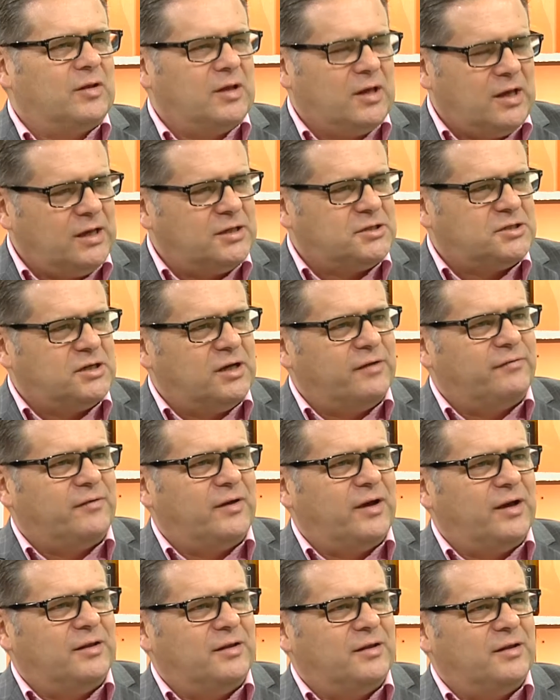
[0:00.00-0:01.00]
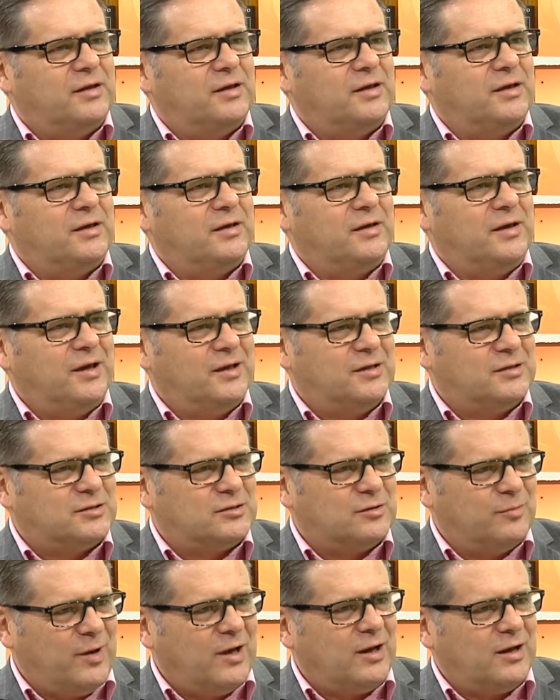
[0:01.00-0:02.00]
the head chef and the head
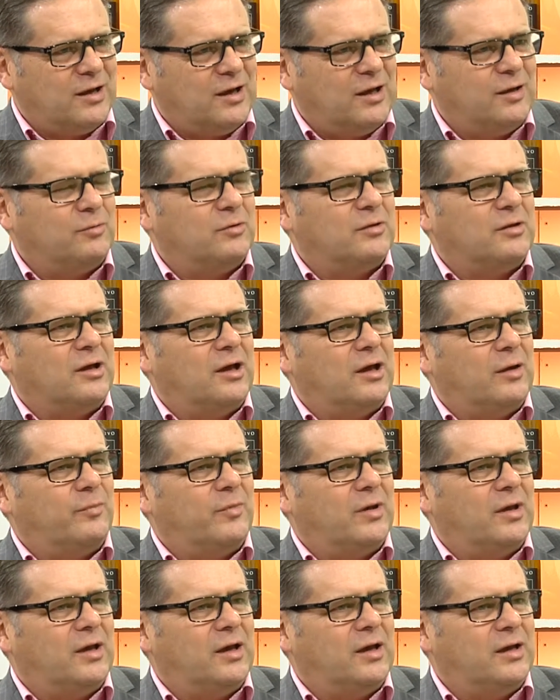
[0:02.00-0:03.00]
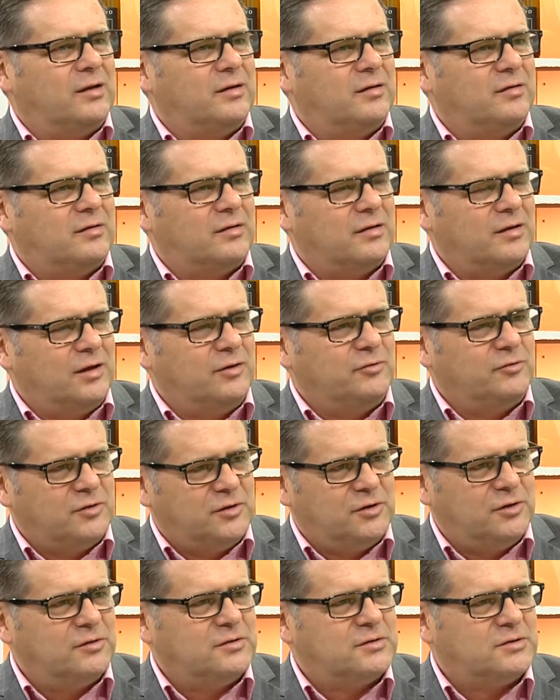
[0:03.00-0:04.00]
sommelier will come and
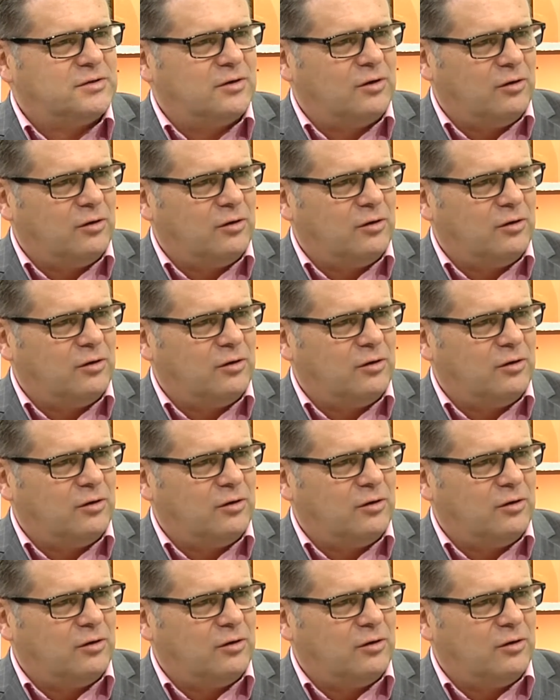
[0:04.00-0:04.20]
introduce the